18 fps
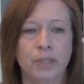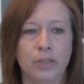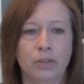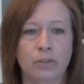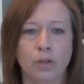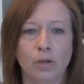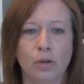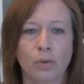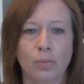
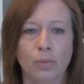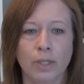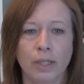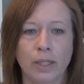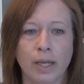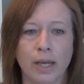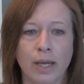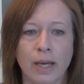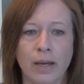So
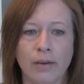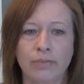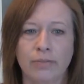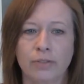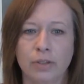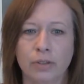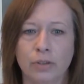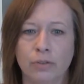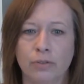we
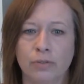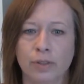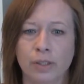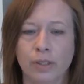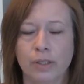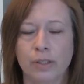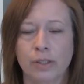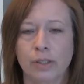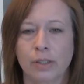have to
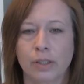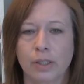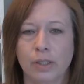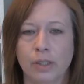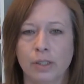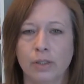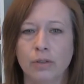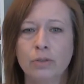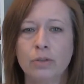finish
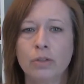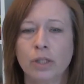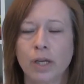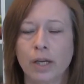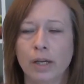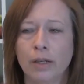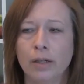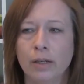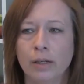the new
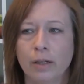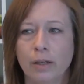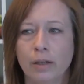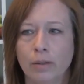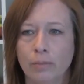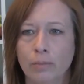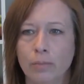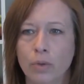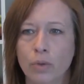shed,
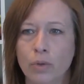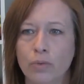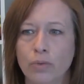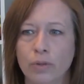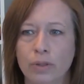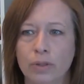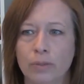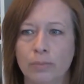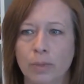
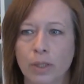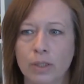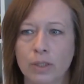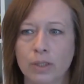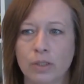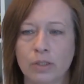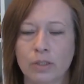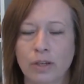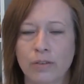move as
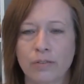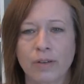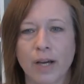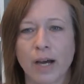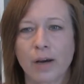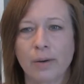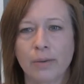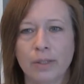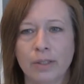much stuff
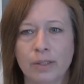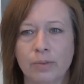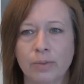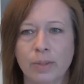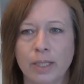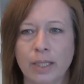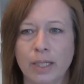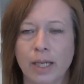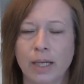out as
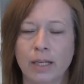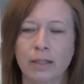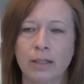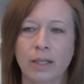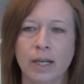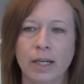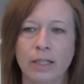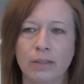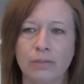we can,
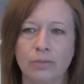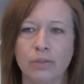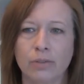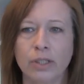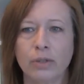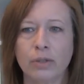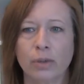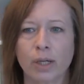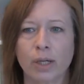kind of
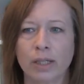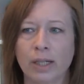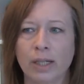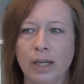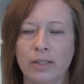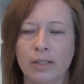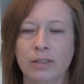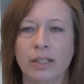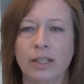
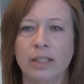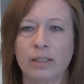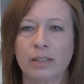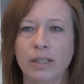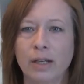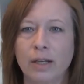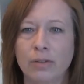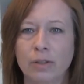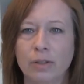reorganize, get
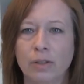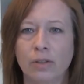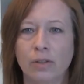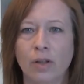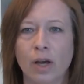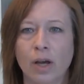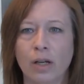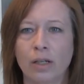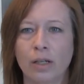down to the
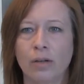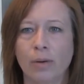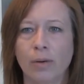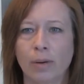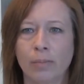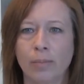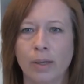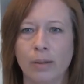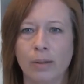lawn
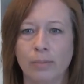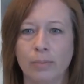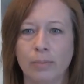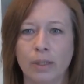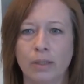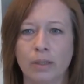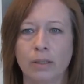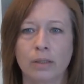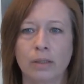equipment,
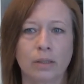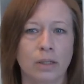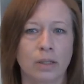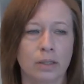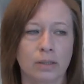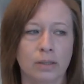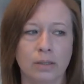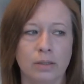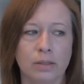
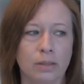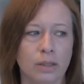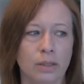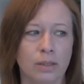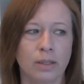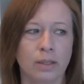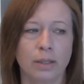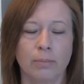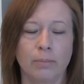because it's
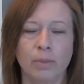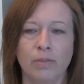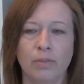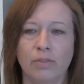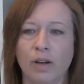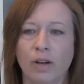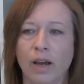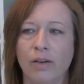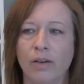going to take me
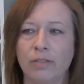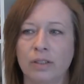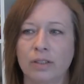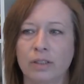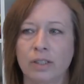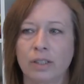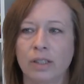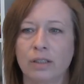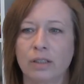forever
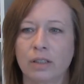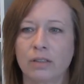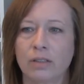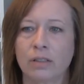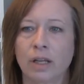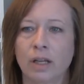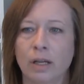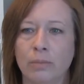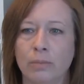to get
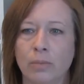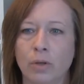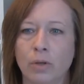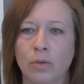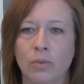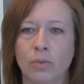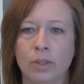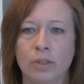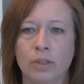this lawn
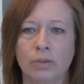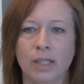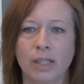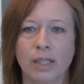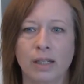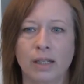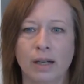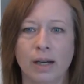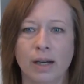mowed once we
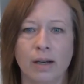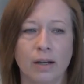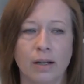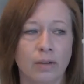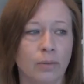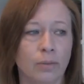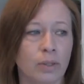get it up.